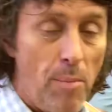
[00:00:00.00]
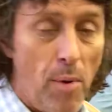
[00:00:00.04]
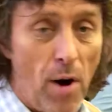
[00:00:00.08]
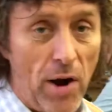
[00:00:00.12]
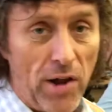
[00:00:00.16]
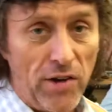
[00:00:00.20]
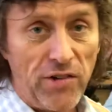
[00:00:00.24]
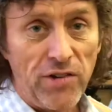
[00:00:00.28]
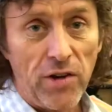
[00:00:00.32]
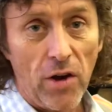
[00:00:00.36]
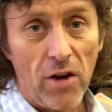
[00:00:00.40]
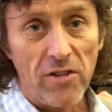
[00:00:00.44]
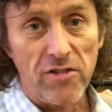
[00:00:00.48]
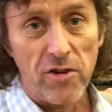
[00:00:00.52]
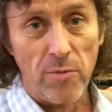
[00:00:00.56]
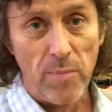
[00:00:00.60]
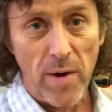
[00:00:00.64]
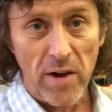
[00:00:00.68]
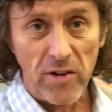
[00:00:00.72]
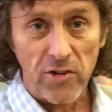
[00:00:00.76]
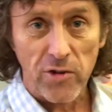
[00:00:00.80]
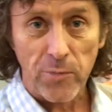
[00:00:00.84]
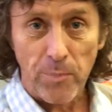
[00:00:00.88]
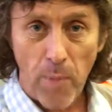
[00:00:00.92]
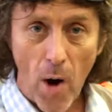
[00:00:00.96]
body shells have
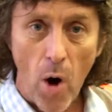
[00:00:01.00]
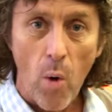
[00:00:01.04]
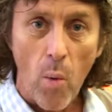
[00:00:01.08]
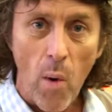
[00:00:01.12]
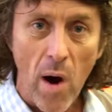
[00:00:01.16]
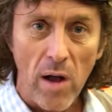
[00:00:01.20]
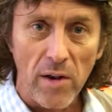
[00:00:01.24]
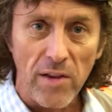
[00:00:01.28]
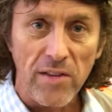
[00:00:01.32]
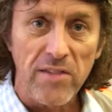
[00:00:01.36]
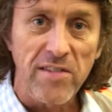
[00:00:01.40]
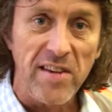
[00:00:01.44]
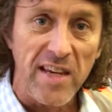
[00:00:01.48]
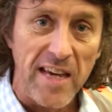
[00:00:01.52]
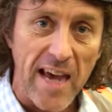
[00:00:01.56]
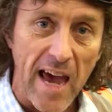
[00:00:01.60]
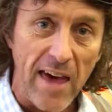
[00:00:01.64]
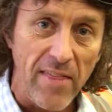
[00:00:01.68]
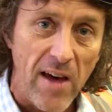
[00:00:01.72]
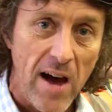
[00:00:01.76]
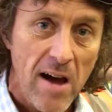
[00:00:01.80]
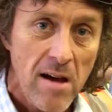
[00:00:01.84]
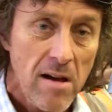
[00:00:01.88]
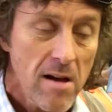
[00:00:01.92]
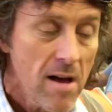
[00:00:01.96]
been spot welded
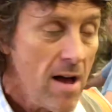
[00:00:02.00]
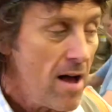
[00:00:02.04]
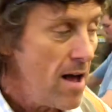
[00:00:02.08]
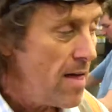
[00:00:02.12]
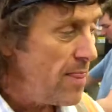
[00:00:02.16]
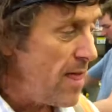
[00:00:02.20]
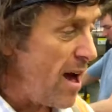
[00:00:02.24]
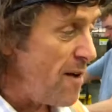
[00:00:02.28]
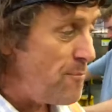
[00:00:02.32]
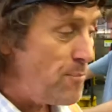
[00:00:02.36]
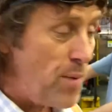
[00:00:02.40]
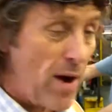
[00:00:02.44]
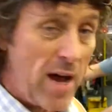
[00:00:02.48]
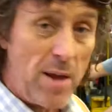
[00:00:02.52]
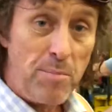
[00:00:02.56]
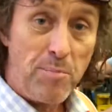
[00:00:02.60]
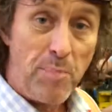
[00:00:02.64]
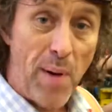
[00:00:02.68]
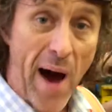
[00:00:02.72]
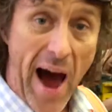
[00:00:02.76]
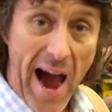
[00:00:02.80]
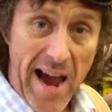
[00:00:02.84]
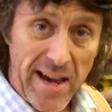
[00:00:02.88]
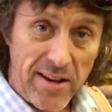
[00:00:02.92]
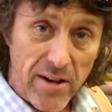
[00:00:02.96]
together, they've been
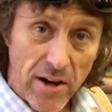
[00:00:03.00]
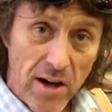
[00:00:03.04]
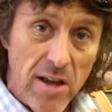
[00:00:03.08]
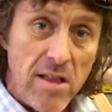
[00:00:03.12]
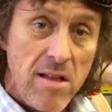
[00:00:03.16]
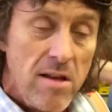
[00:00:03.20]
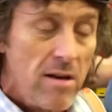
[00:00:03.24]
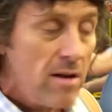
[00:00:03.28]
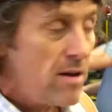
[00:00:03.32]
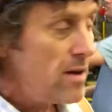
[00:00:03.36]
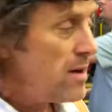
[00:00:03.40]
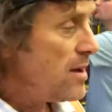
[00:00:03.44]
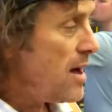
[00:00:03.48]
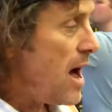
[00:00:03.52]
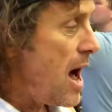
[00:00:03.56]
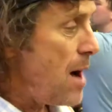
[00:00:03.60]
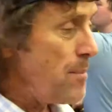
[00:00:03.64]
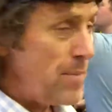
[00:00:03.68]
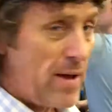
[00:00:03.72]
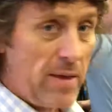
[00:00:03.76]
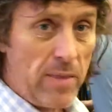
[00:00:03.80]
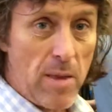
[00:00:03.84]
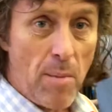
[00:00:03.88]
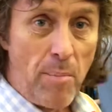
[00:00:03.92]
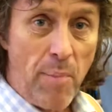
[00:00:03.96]
painted
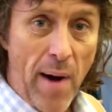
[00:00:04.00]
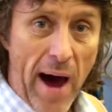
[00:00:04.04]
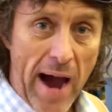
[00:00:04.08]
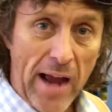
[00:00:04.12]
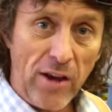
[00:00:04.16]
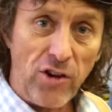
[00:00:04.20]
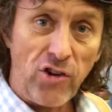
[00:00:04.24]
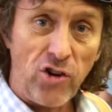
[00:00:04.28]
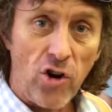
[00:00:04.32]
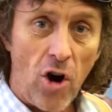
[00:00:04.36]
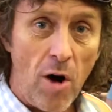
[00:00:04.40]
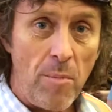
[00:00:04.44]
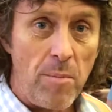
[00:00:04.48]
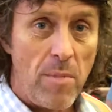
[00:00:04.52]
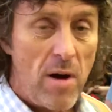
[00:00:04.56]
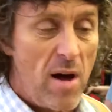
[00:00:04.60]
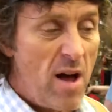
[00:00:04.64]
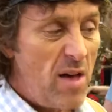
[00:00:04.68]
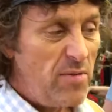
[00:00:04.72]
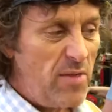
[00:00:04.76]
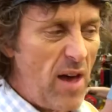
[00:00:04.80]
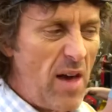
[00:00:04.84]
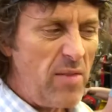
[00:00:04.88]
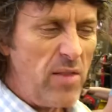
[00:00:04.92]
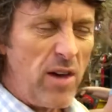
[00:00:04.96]
in the paint shop,
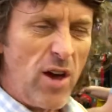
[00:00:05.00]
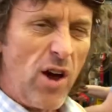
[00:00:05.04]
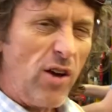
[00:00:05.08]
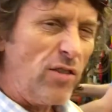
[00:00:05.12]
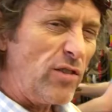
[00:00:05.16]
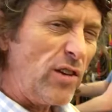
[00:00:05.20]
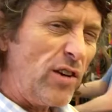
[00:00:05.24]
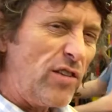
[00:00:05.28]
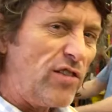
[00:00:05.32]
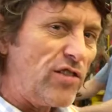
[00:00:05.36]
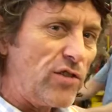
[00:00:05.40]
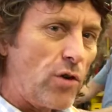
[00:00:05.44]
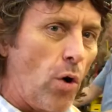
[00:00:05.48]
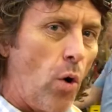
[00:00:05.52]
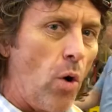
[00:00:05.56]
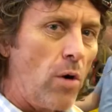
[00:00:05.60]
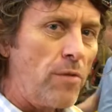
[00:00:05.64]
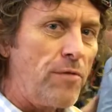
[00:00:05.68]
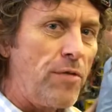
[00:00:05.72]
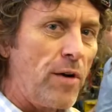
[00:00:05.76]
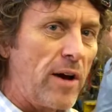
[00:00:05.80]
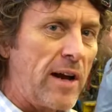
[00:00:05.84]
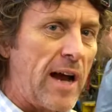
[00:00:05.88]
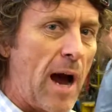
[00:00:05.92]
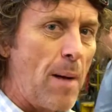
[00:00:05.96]
then they're usually stored
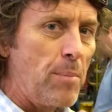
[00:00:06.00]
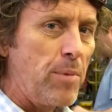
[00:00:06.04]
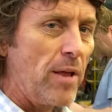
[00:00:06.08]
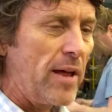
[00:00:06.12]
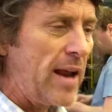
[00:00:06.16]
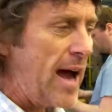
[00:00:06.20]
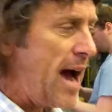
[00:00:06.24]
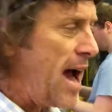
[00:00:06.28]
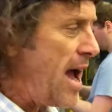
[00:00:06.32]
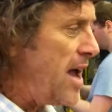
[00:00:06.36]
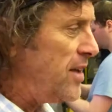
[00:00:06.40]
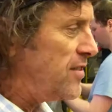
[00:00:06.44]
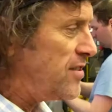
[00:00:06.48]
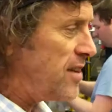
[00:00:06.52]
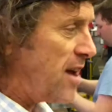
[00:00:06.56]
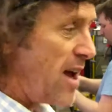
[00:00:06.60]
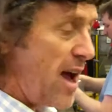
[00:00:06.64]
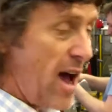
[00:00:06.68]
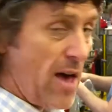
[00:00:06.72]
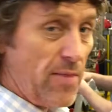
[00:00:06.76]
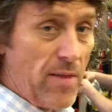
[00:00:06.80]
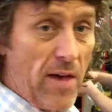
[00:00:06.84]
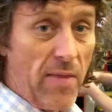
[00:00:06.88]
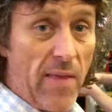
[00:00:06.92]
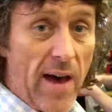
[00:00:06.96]
for a couple of days
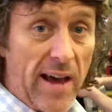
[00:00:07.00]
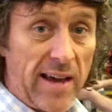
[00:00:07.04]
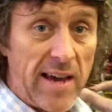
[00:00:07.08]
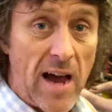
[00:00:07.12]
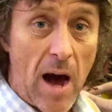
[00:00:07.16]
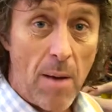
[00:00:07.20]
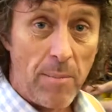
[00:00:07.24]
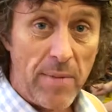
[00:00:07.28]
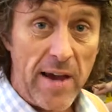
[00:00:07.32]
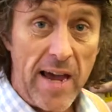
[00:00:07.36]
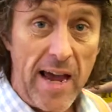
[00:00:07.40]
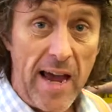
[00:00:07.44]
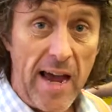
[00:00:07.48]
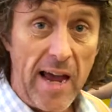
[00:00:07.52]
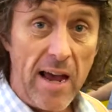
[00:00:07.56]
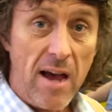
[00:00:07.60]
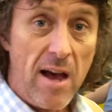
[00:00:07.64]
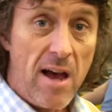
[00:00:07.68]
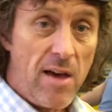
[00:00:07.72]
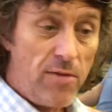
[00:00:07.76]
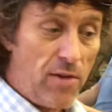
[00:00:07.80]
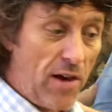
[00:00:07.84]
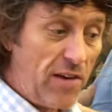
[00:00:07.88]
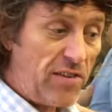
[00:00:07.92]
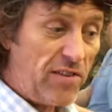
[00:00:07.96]
and then they come here.
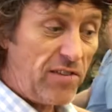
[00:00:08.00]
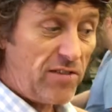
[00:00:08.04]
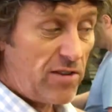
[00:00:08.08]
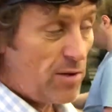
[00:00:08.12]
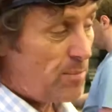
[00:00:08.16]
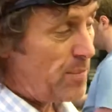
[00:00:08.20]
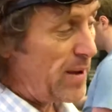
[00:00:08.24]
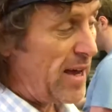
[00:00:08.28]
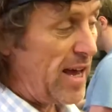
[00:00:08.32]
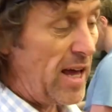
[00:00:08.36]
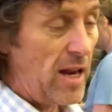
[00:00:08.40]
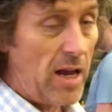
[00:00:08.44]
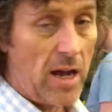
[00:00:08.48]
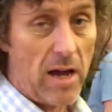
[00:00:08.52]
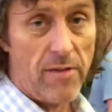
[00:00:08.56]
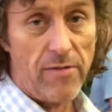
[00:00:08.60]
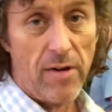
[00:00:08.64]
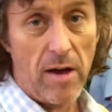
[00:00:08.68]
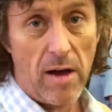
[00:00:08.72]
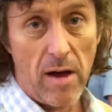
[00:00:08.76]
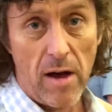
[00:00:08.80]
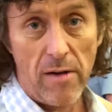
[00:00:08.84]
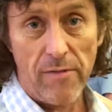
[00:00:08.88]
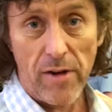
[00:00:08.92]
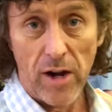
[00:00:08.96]
This is the beginning of
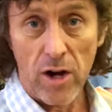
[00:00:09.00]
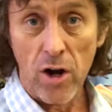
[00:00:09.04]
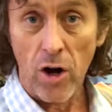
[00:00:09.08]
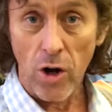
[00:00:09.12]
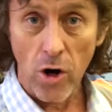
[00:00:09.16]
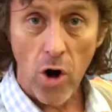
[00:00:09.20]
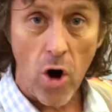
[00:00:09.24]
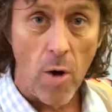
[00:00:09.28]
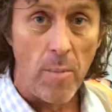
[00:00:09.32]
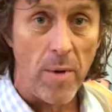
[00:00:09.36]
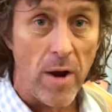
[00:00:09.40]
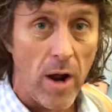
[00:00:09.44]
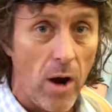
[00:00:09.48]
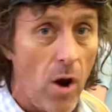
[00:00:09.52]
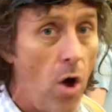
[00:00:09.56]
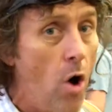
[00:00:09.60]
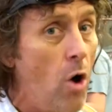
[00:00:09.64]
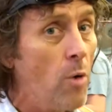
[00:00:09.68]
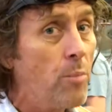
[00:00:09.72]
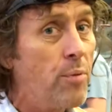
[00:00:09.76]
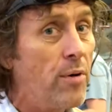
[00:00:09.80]
a kilometre long